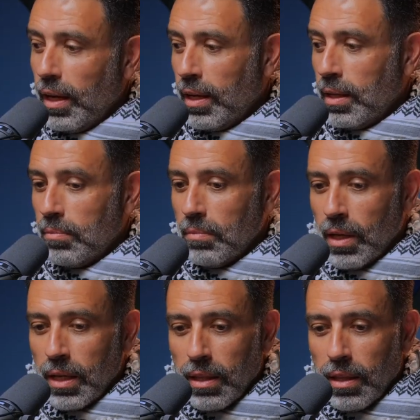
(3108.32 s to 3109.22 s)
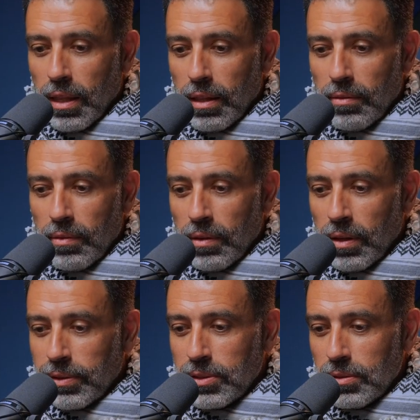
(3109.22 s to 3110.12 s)
And
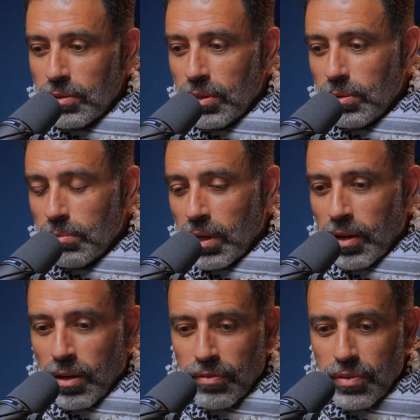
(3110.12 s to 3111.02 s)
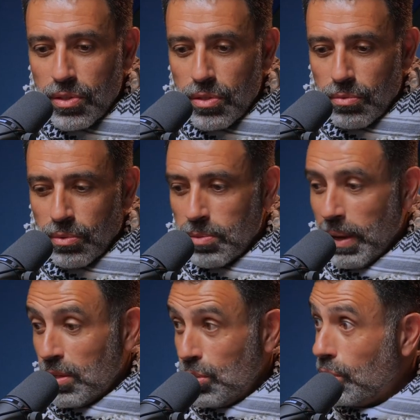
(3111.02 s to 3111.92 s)
there was, my office was
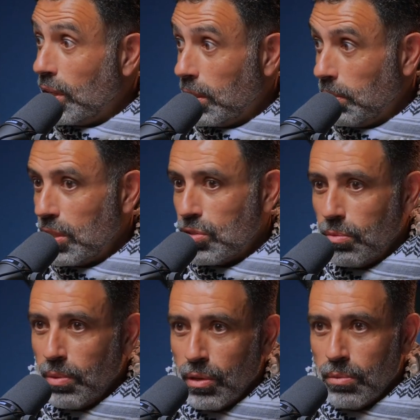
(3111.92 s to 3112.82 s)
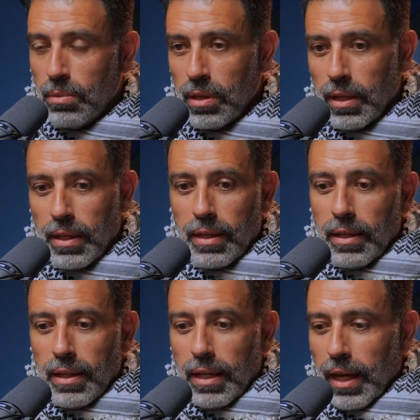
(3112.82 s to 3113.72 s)
about 2 kilometres from home.
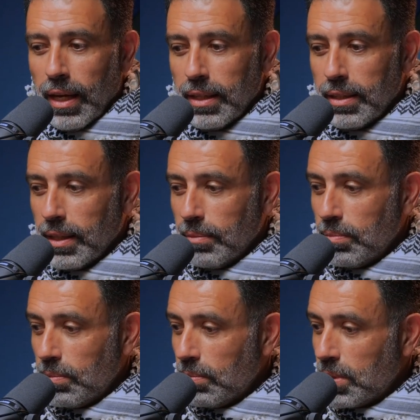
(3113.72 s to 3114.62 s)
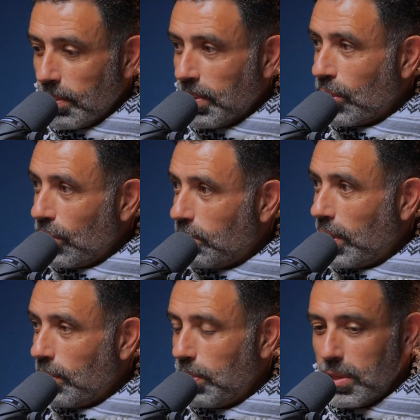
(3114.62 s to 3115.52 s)
And someone called
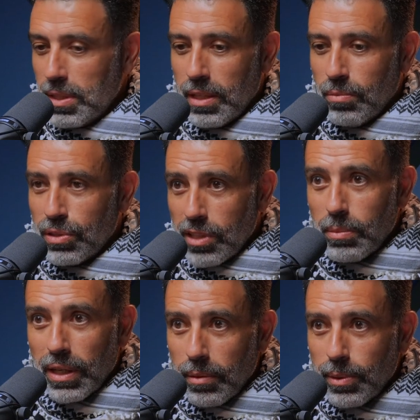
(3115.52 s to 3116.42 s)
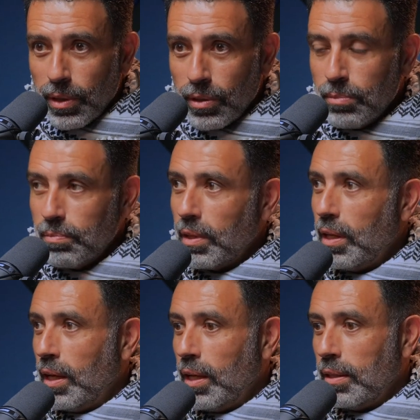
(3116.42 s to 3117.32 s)
me up and she said, what time are you coming home?
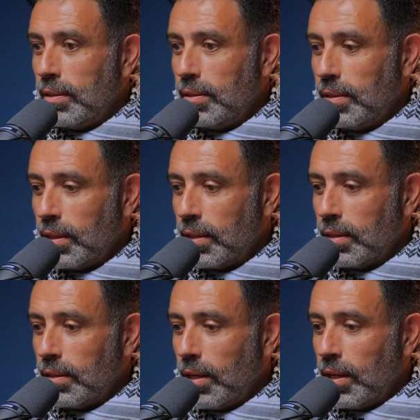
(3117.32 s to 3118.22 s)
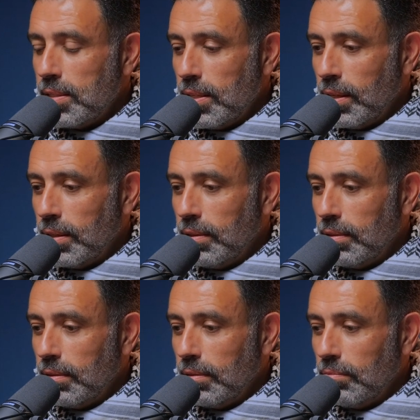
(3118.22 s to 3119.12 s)
And I said,
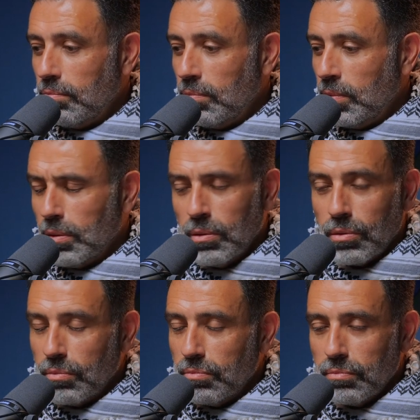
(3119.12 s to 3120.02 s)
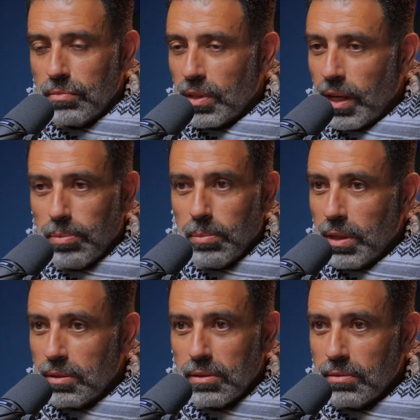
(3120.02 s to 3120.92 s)
look, a couple of
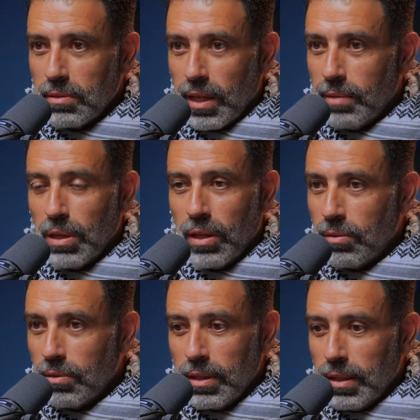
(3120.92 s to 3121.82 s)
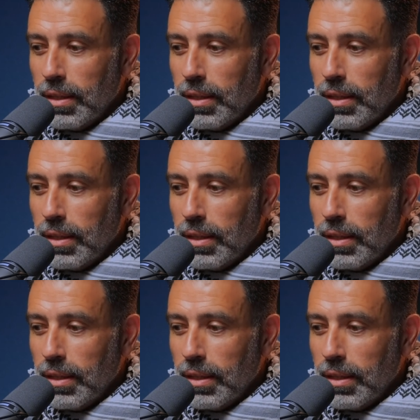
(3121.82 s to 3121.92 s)
minutes, can't be long.